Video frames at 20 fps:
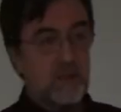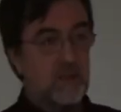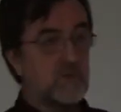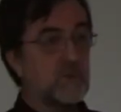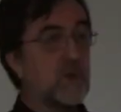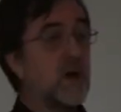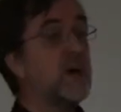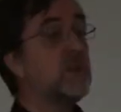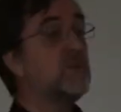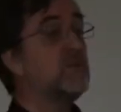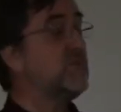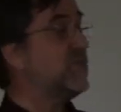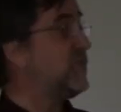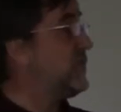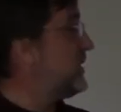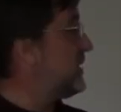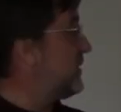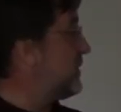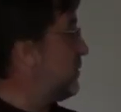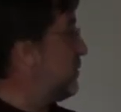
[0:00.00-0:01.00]
So how do you
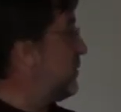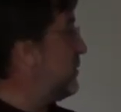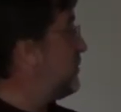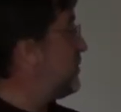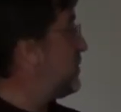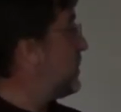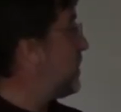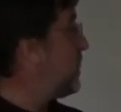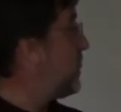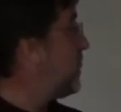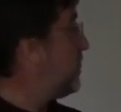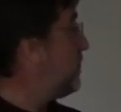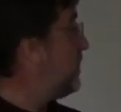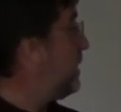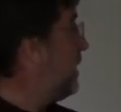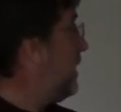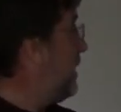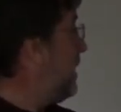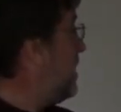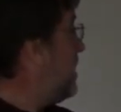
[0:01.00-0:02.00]
see them?
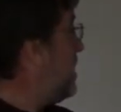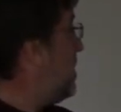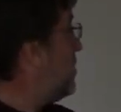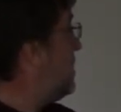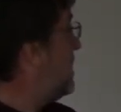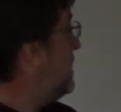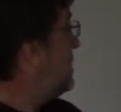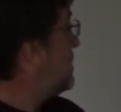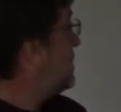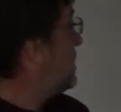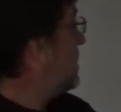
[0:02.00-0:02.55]
Well,